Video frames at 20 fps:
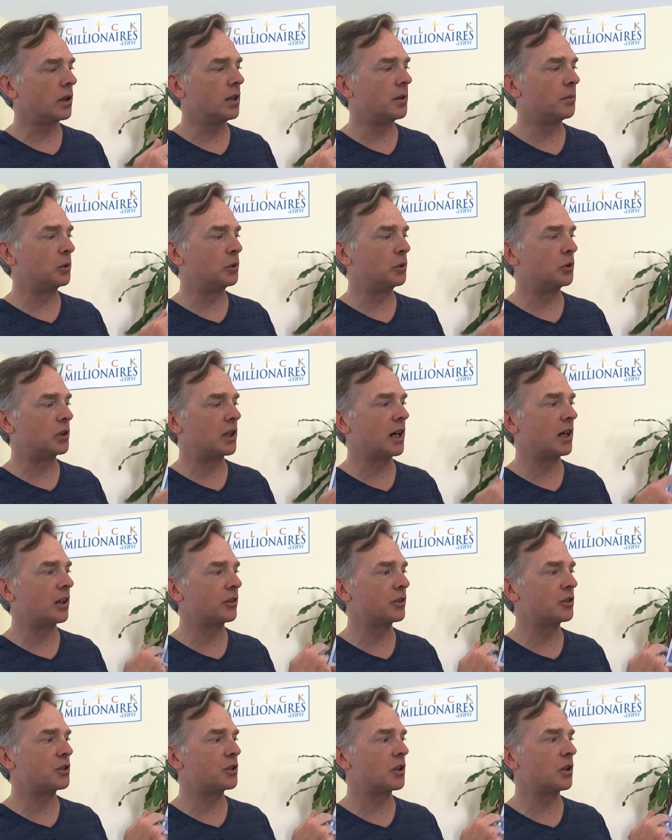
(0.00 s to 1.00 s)
blue collar
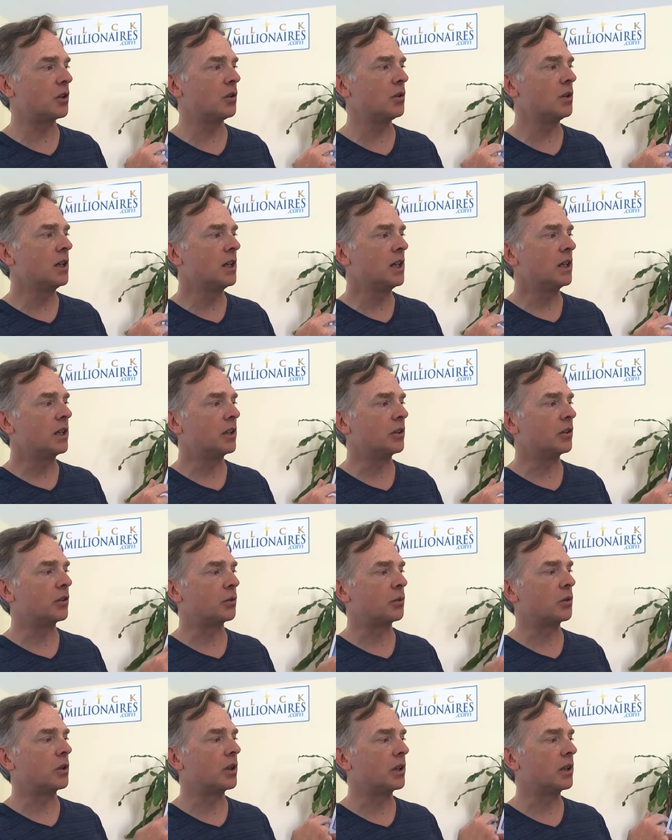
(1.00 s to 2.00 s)
show. Here's
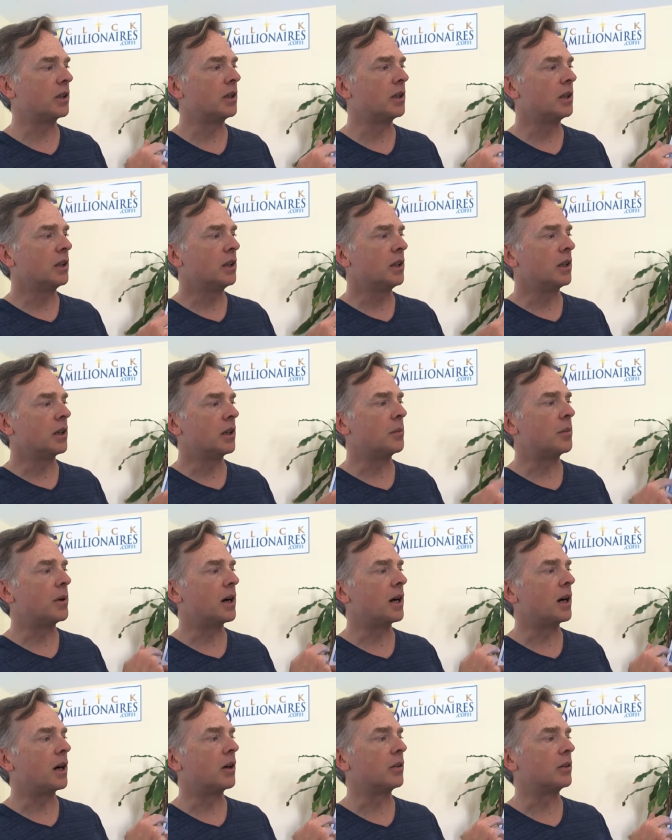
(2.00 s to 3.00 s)
one
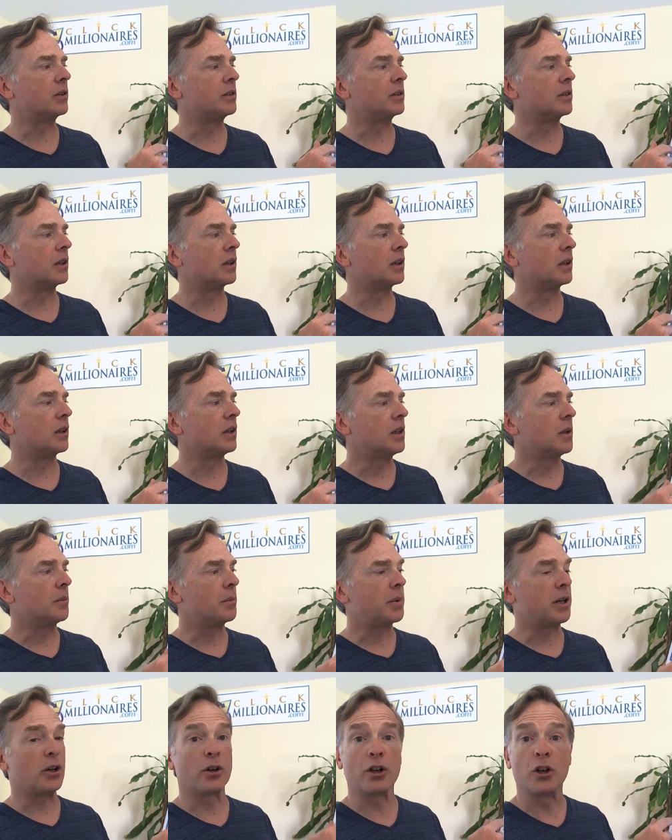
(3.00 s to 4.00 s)
about uh,
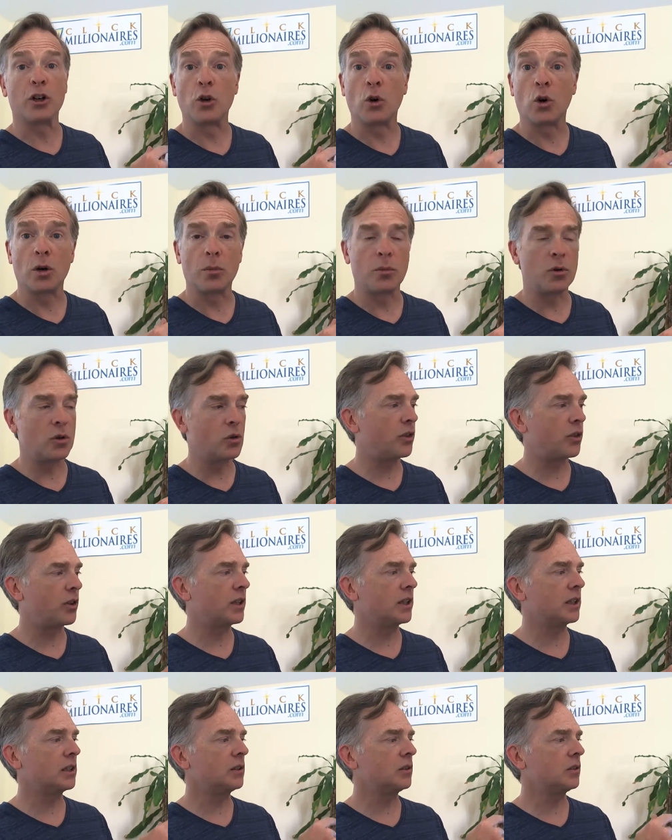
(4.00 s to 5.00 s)
paranormal
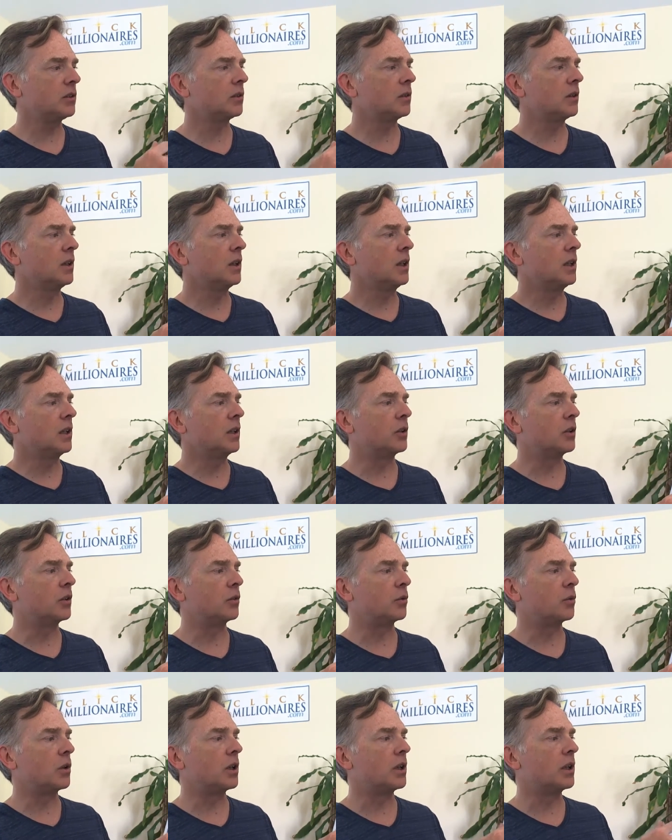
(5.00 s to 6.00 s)
things. Here's
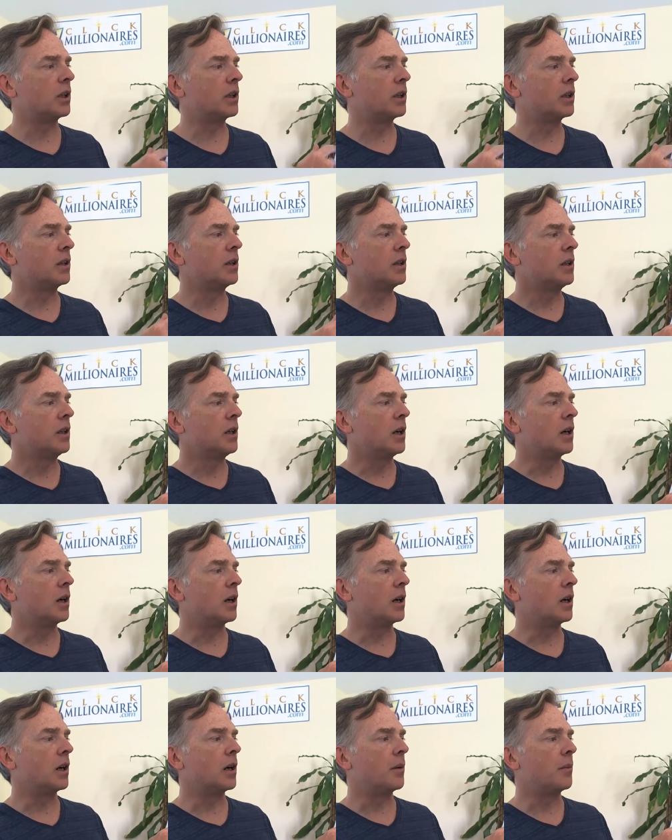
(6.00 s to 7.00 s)
one
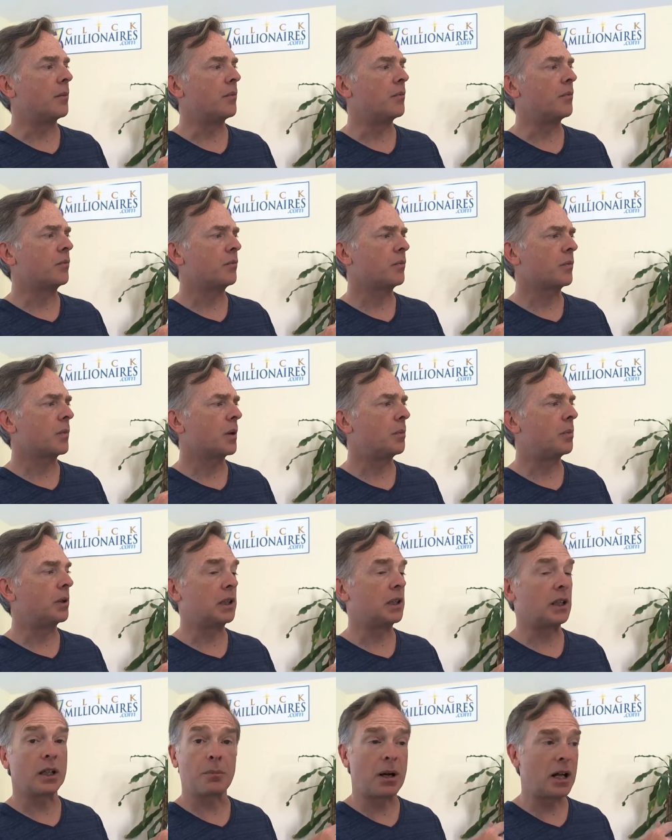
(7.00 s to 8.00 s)
um,
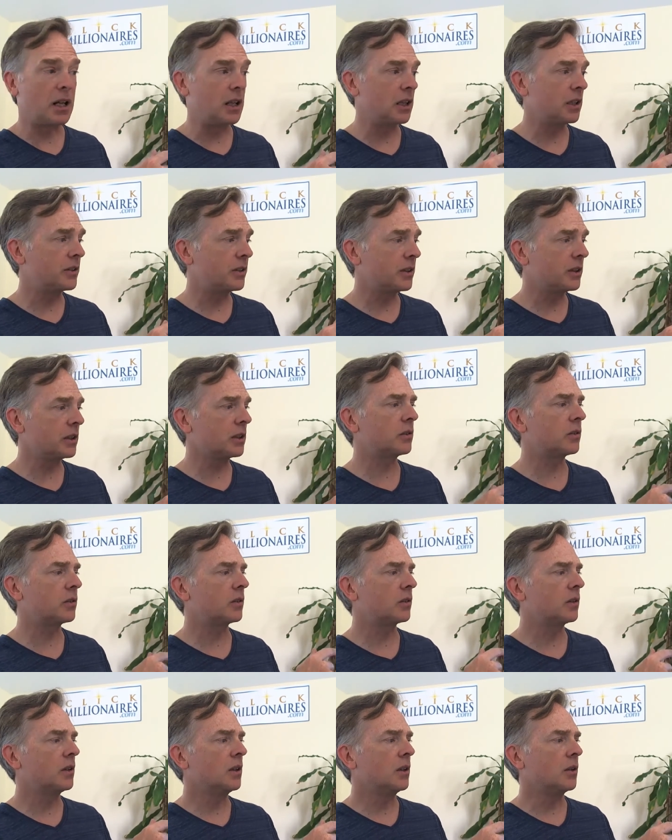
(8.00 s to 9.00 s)
polit
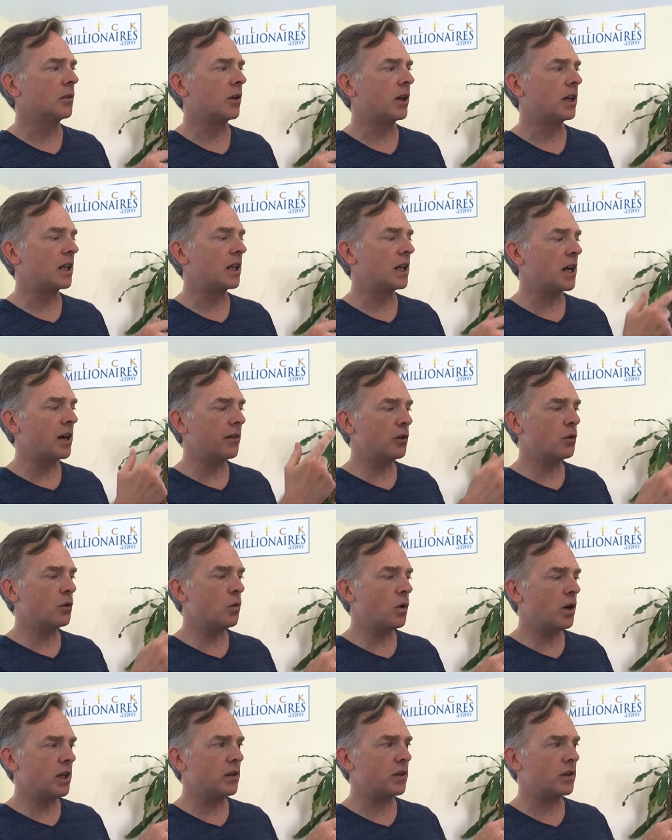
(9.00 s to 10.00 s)
politics, right? And every
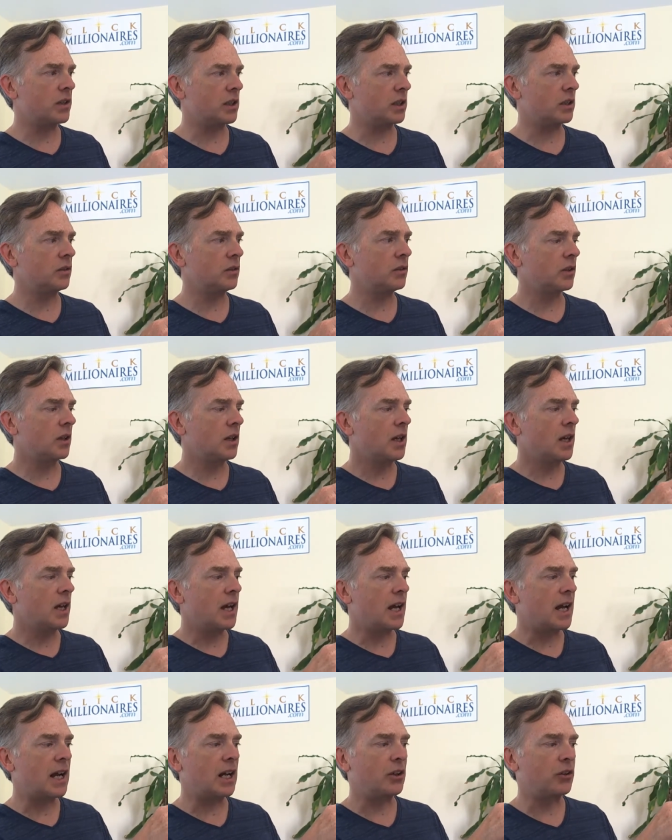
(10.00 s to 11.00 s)
one of these
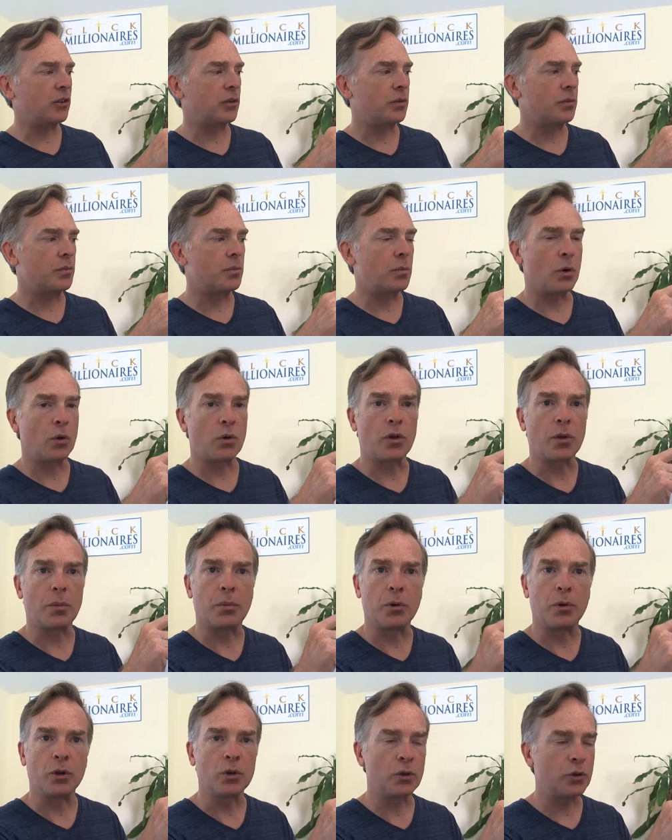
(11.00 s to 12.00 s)
has both the
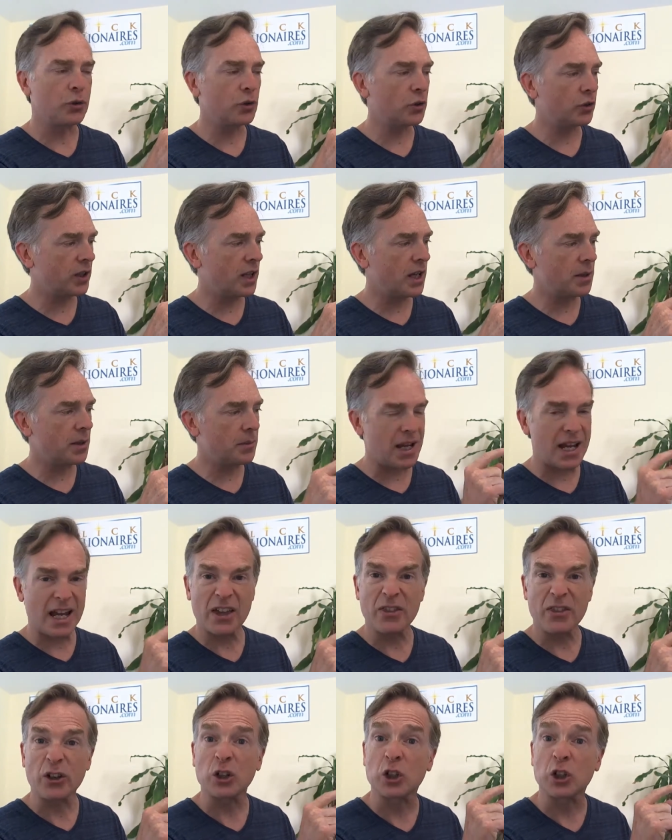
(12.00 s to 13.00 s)
producer's name and
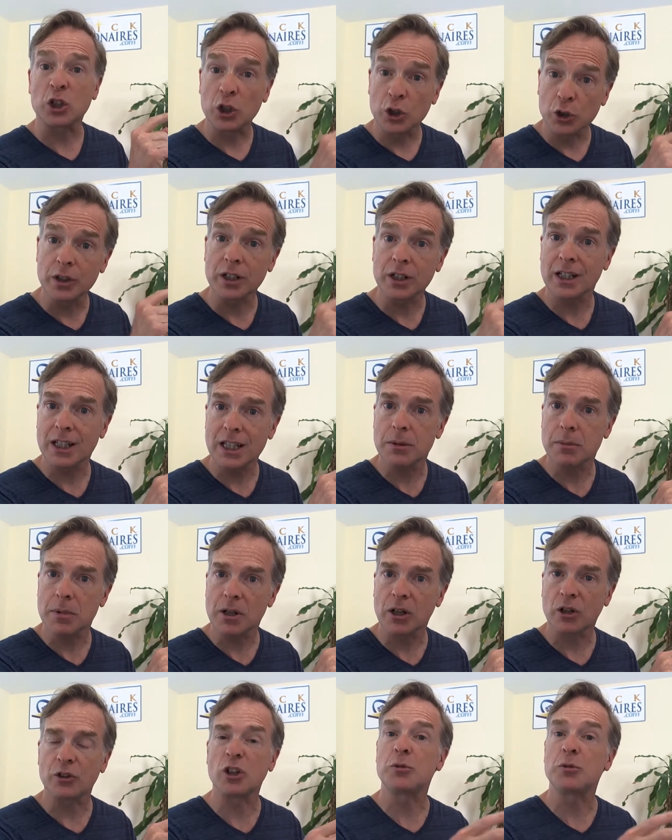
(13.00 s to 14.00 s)
their current email
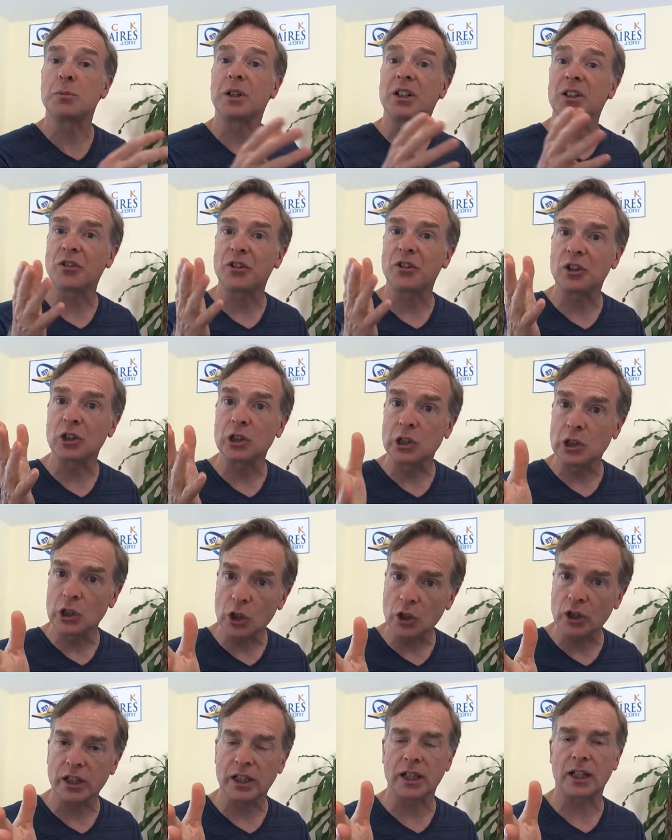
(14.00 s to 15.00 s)
address because they're
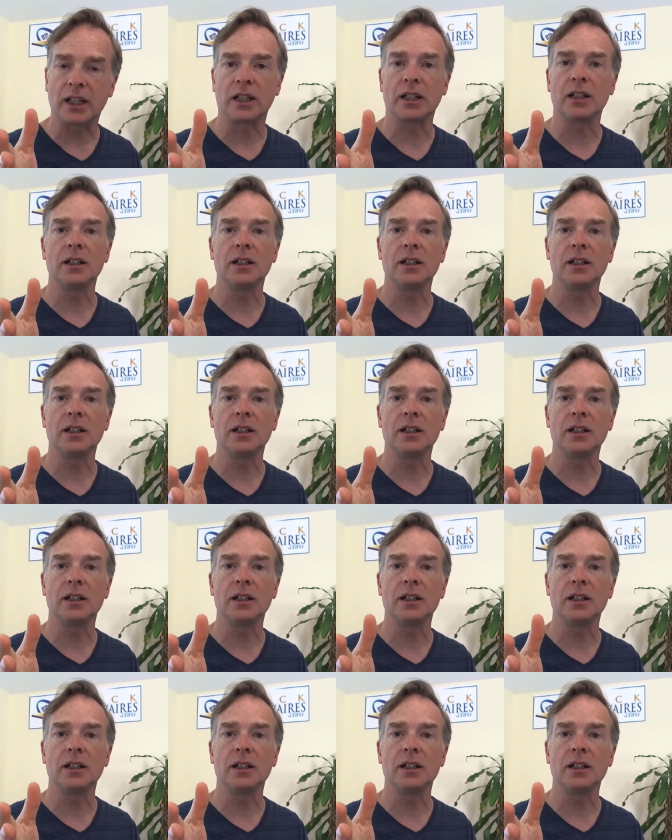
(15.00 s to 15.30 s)
looking